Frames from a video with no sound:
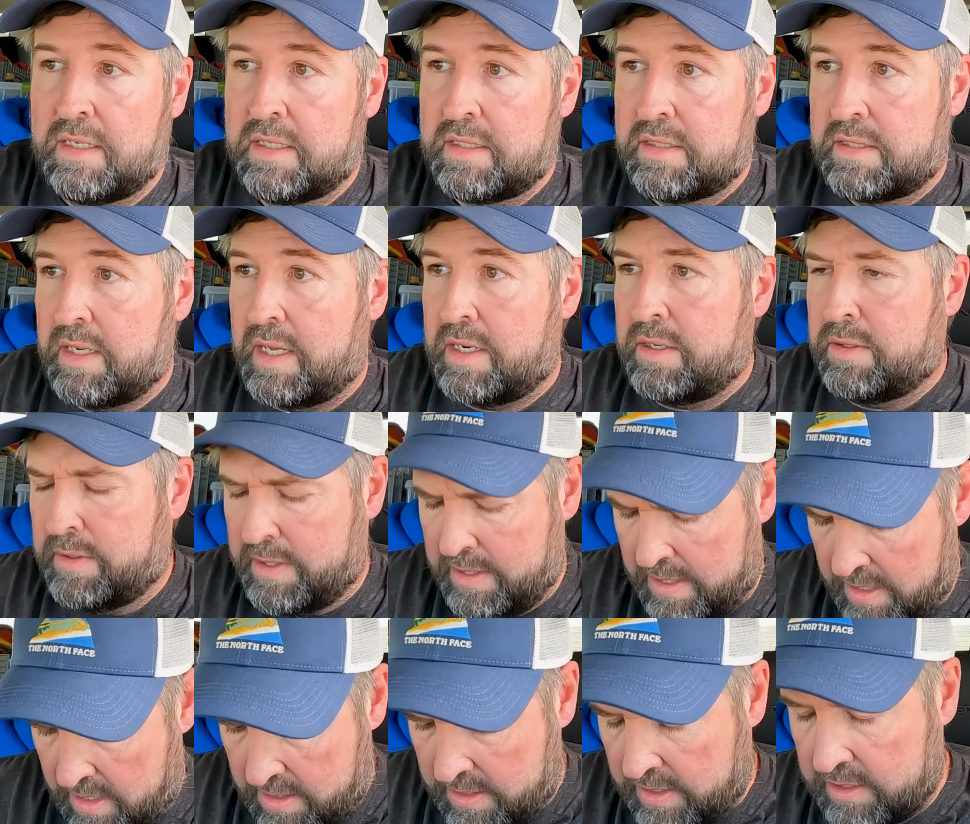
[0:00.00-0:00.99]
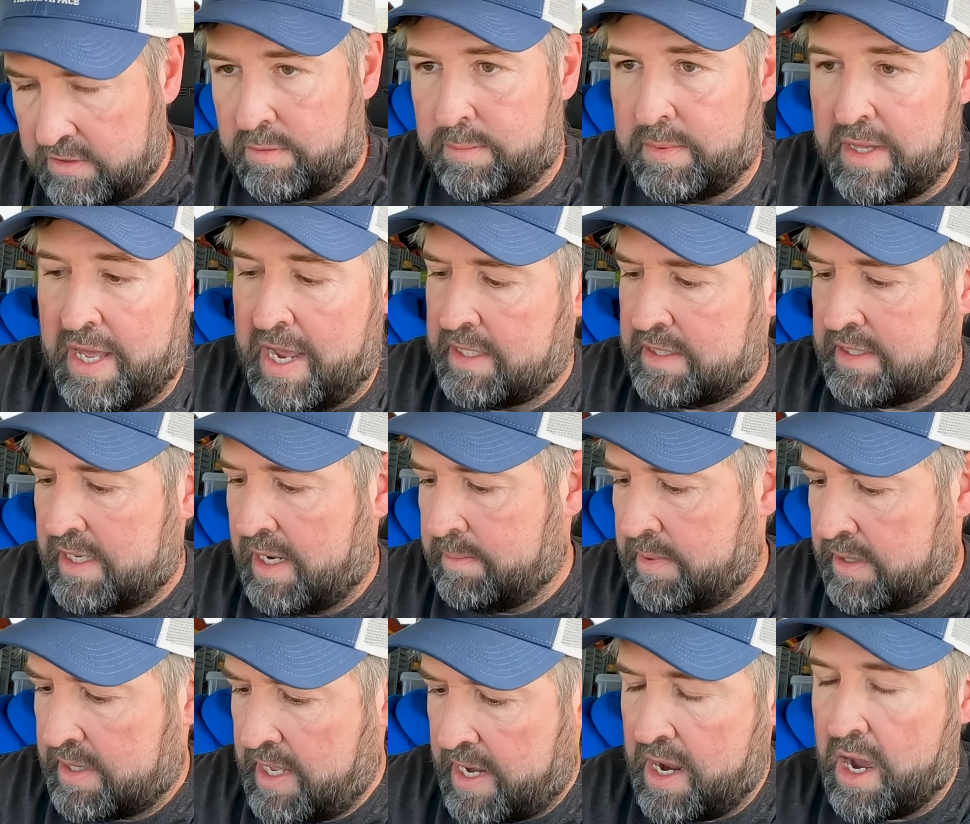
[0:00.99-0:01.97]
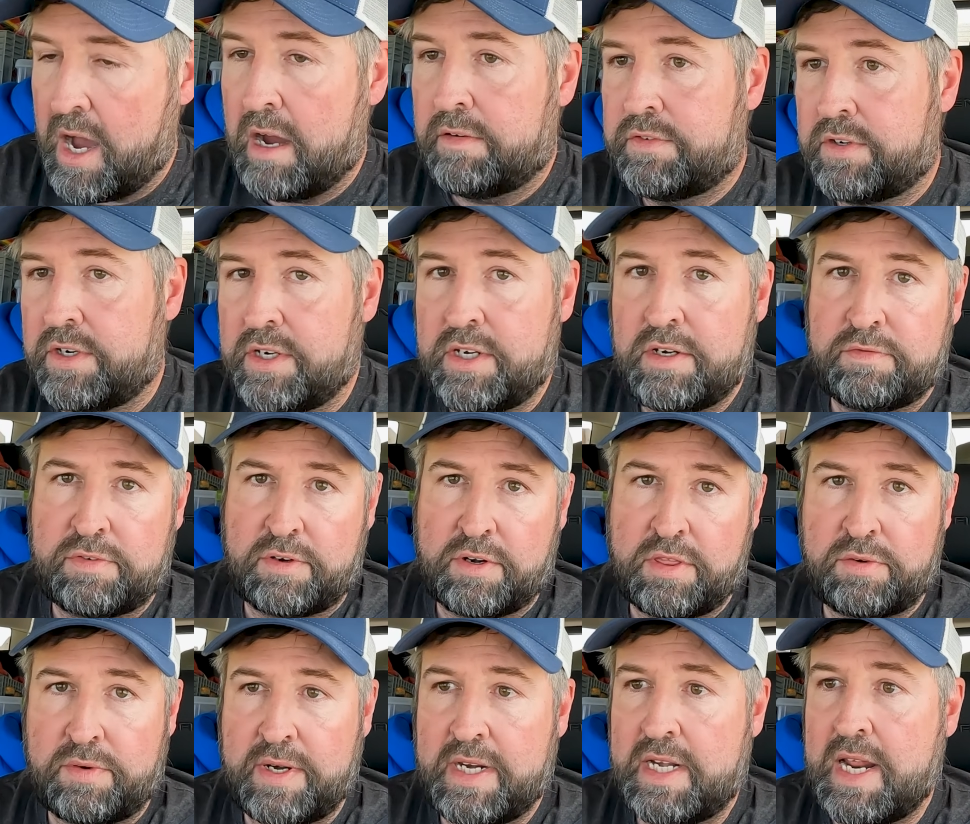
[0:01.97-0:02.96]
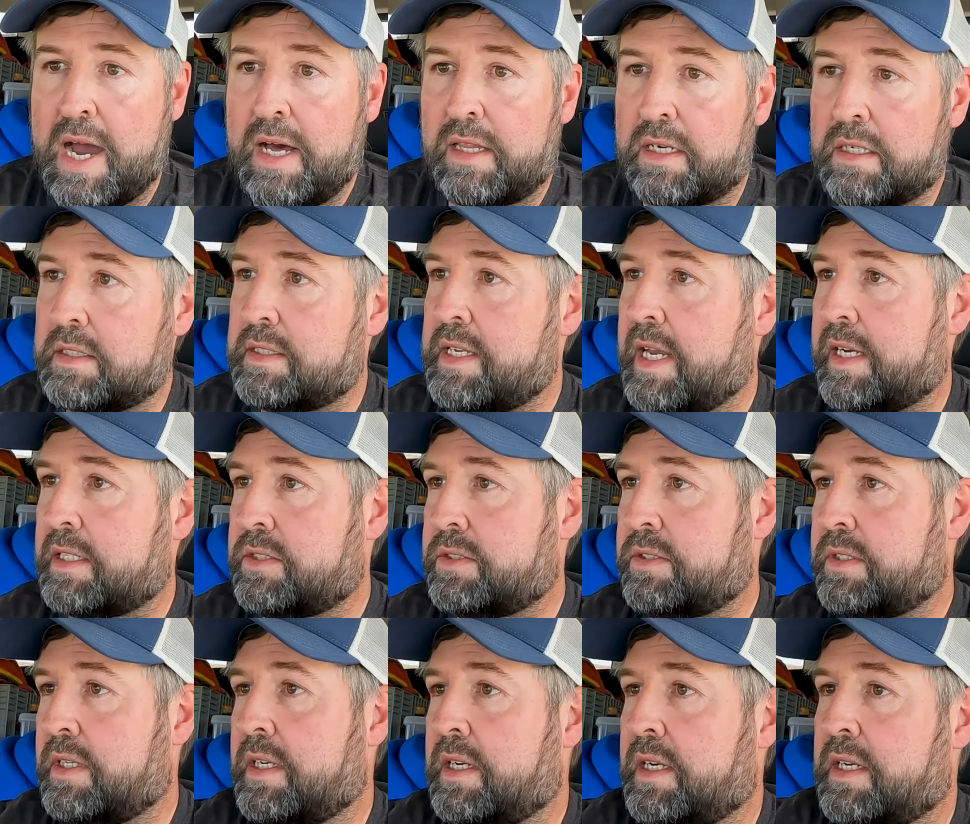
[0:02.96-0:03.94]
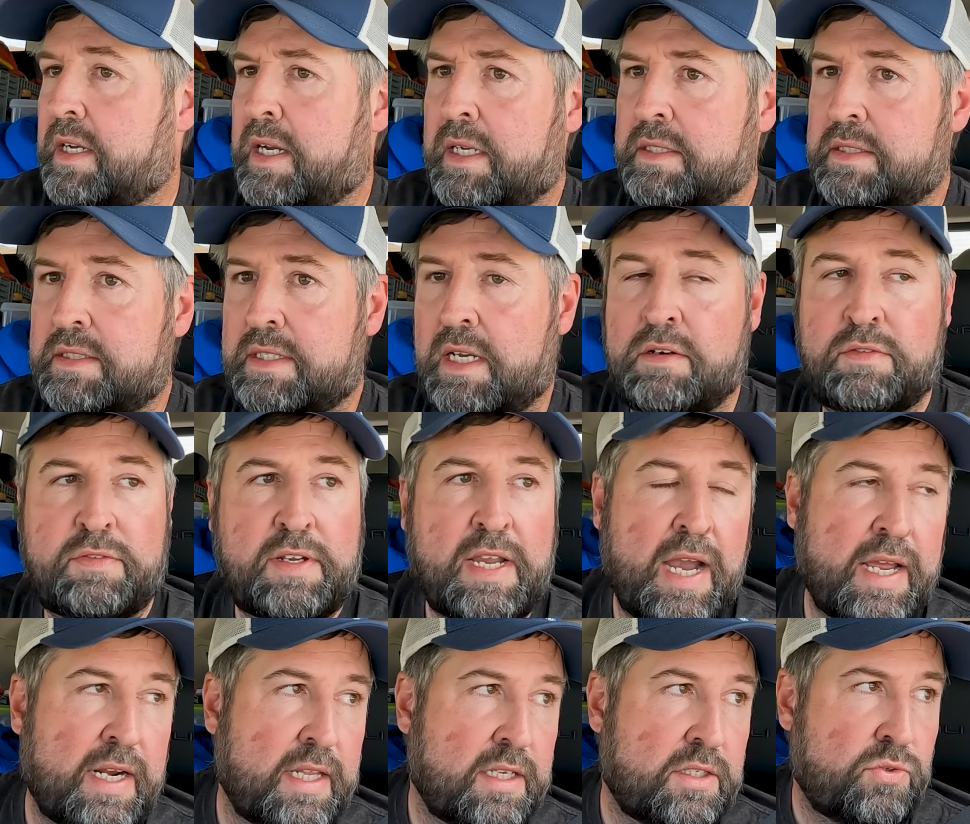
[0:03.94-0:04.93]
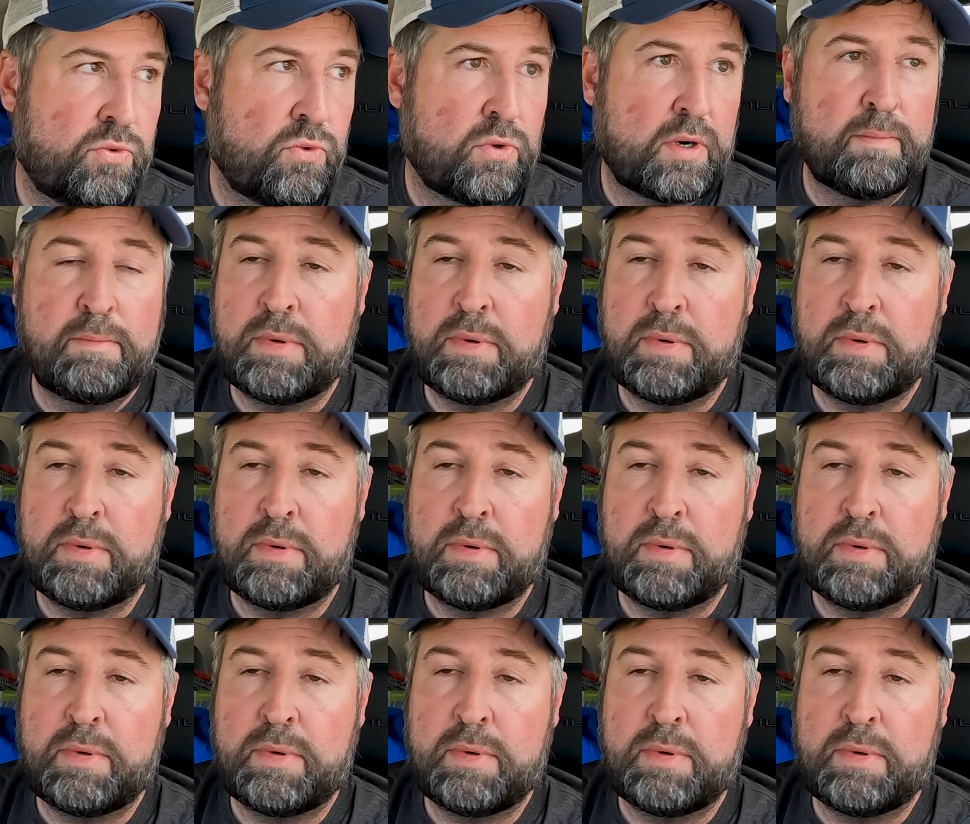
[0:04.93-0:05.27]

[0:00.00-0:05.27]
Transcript: So I don't recall this from last time, but they offer you for $3 extra a self-guided tour